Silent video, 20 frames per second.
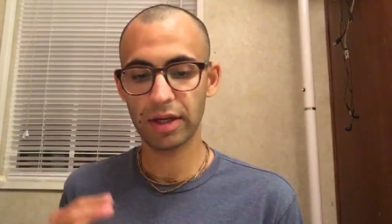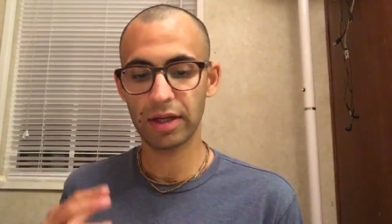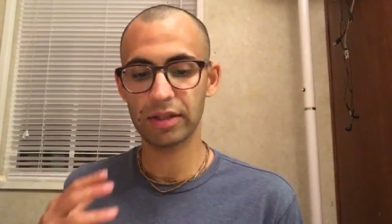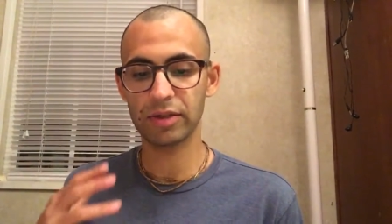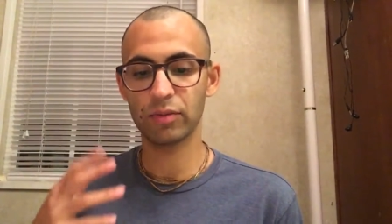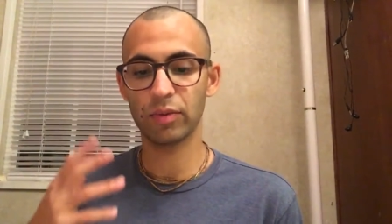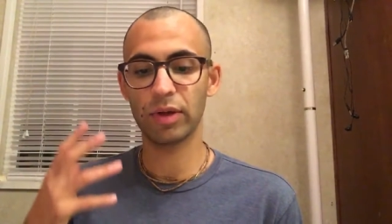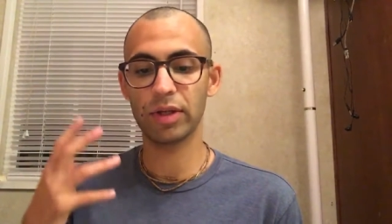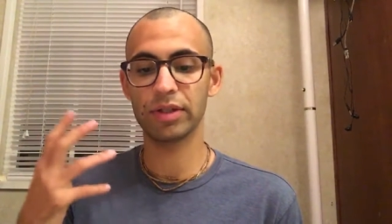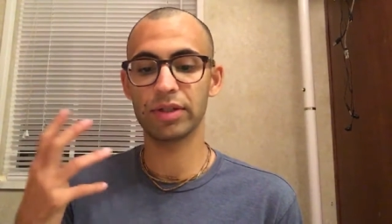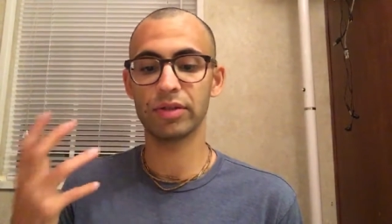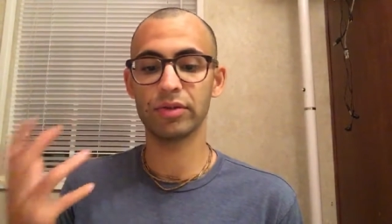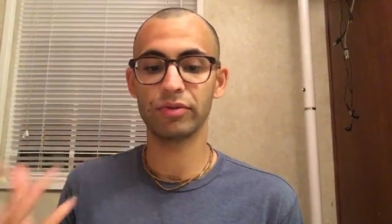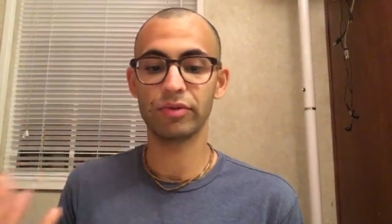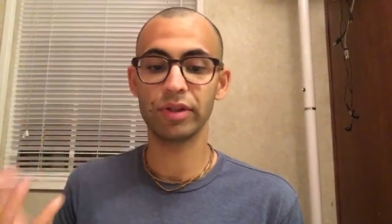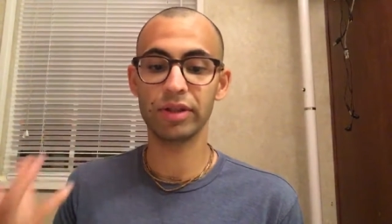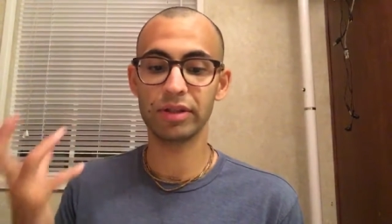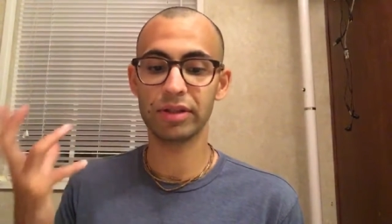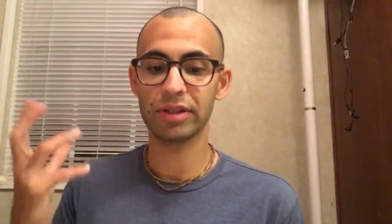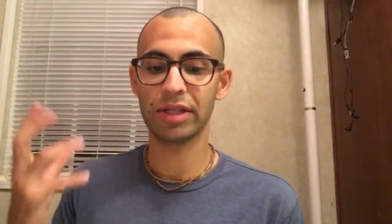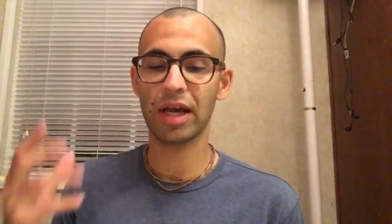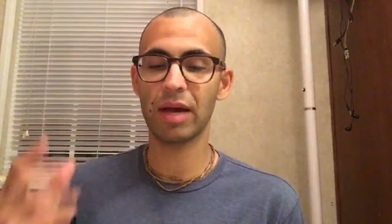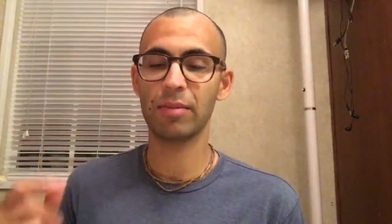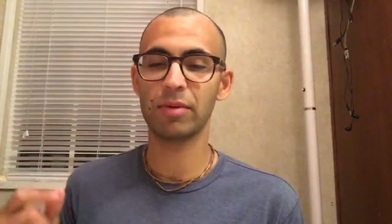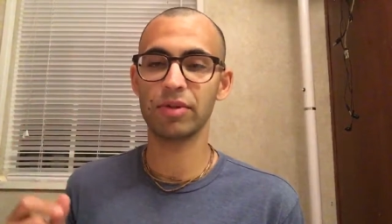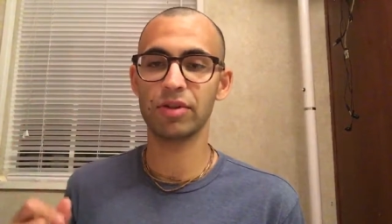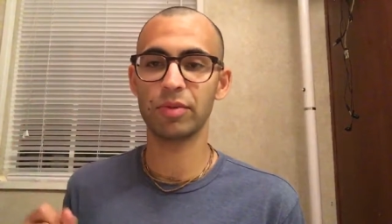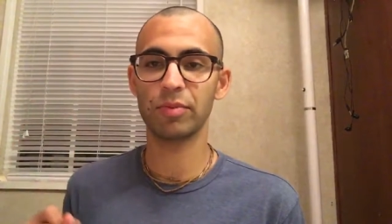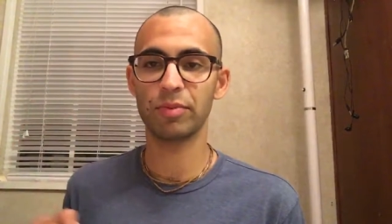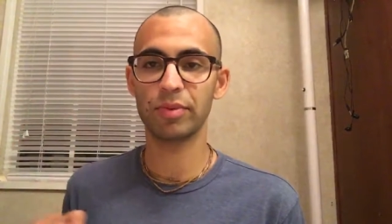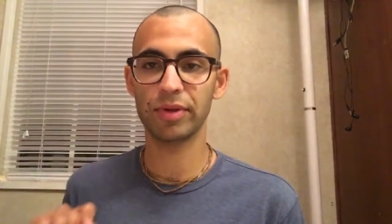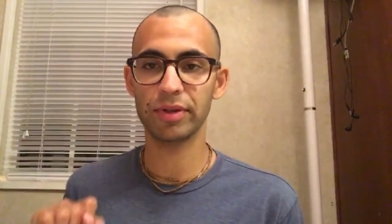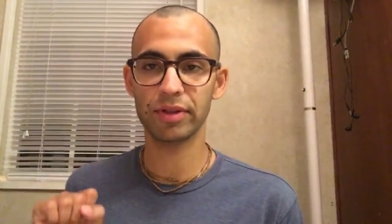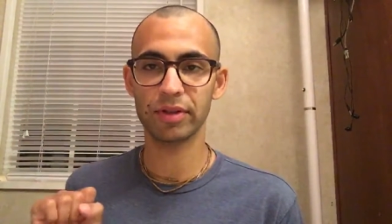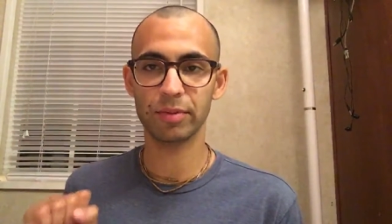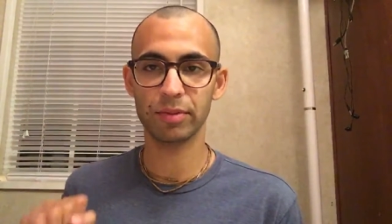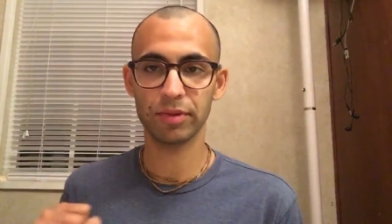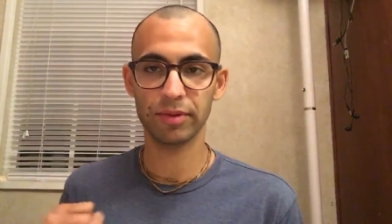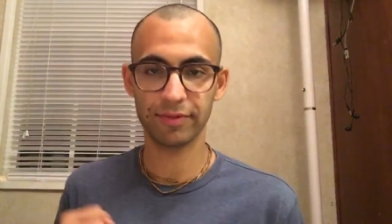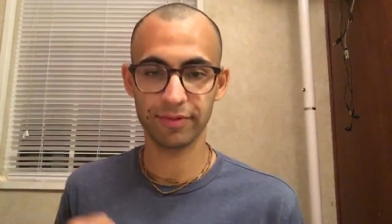as well as to re-establish the
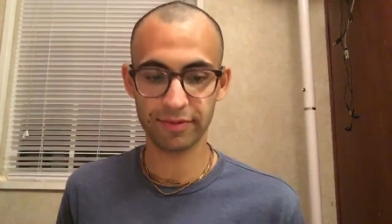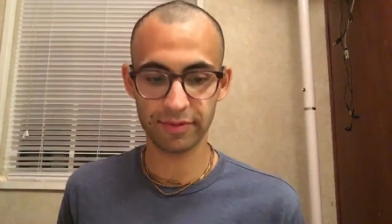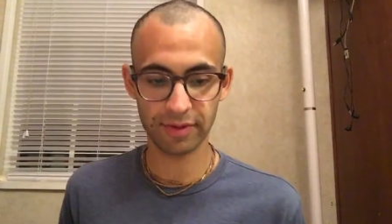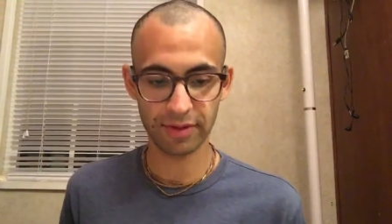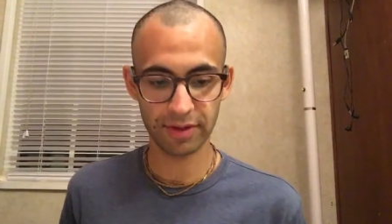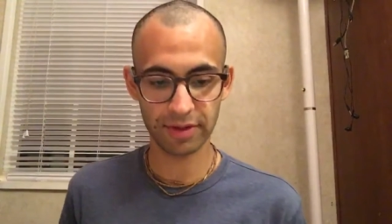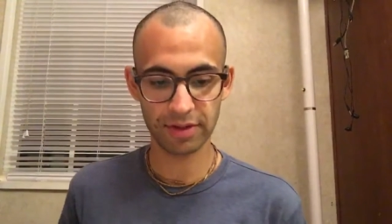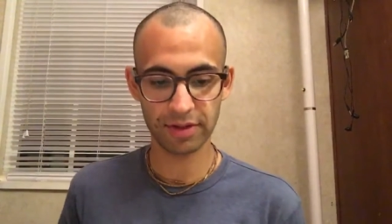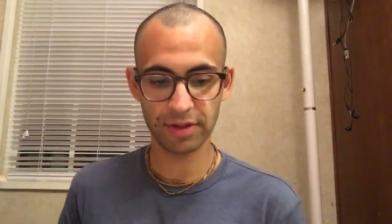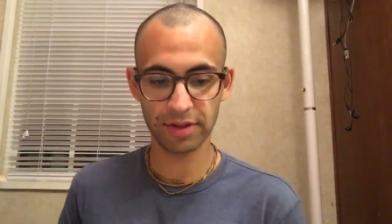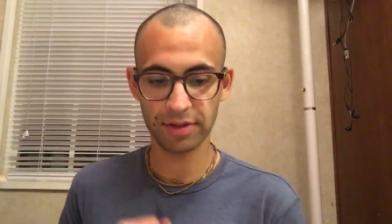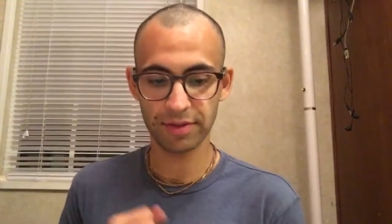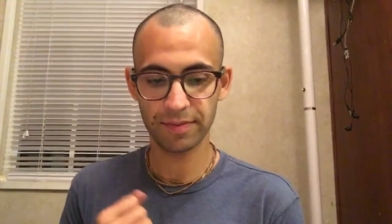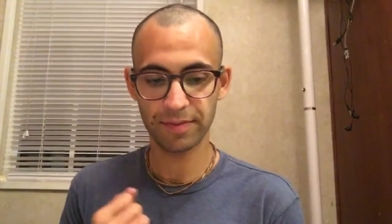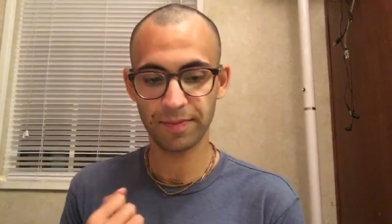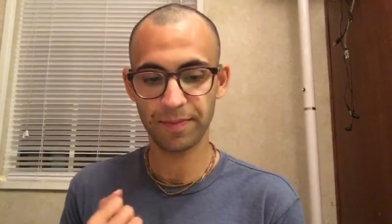principle of religion.